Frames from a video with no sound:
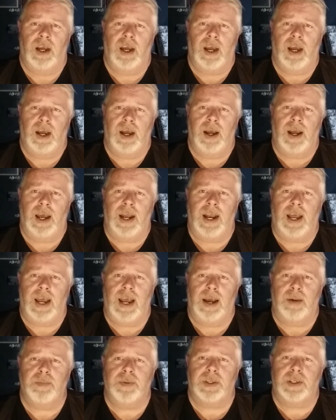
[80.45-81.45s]
And I
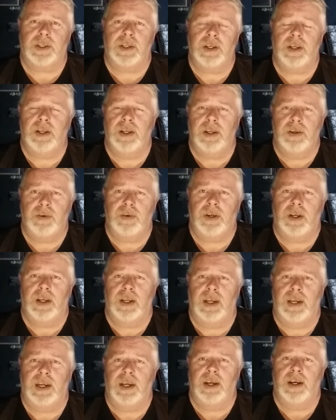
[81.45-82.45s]

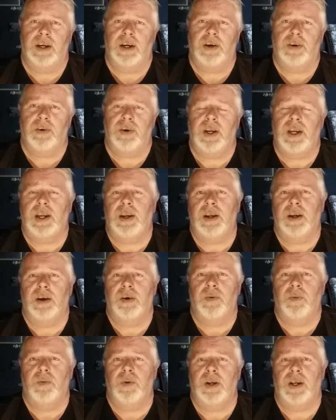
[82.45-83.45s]
absolutely agree
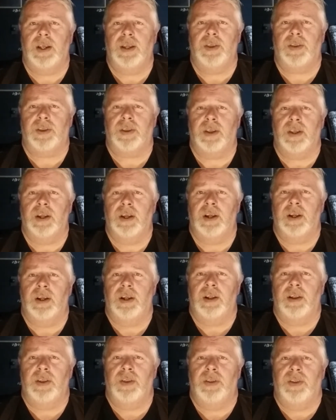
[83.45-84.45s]
with
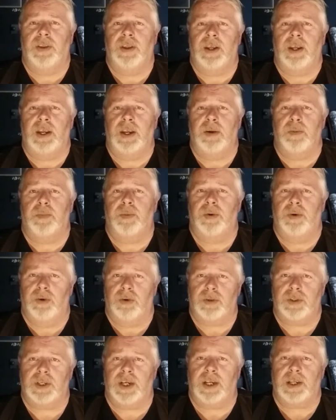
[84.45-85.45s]
the
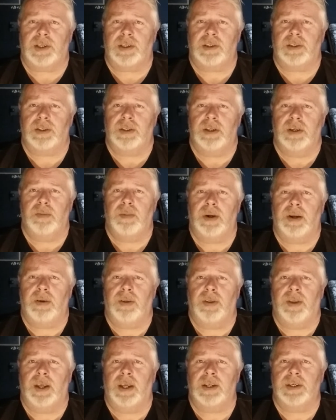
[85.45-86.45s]
protest
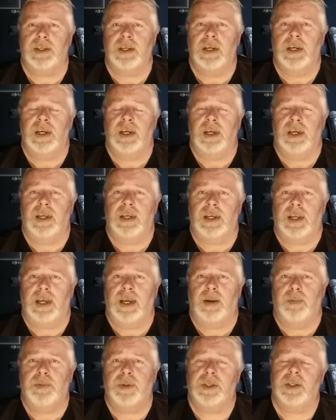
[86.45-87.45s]
about that, and
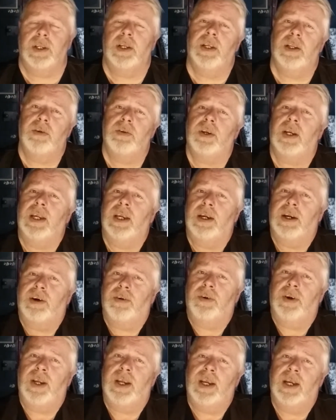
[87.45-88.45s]
I absolutely
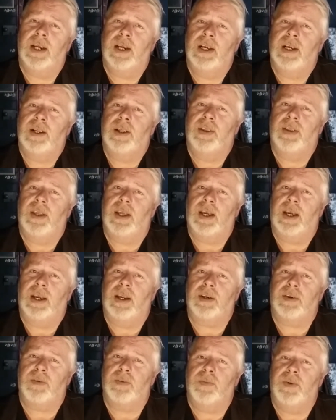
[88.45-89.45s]
agree
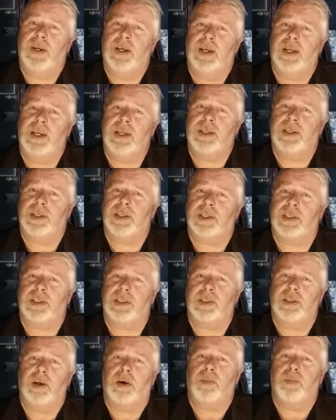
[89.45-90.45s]
that we need to
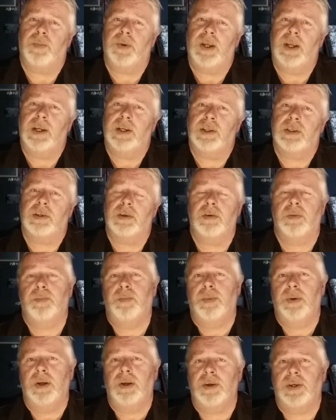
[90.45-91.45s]
stop being so
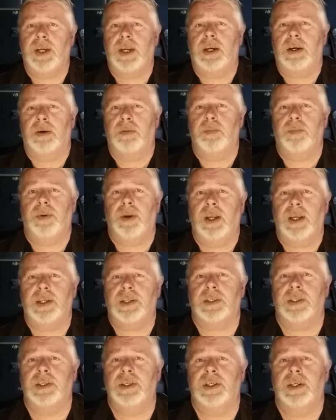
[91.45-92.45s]
bloody
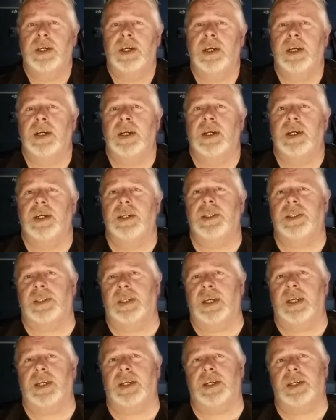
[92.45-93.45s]
complacent and
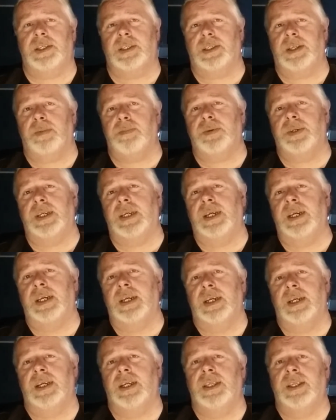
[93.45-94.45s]
start accepting
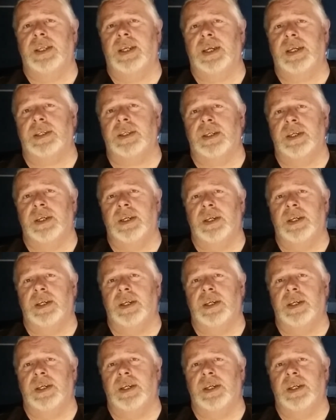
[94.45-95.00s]
that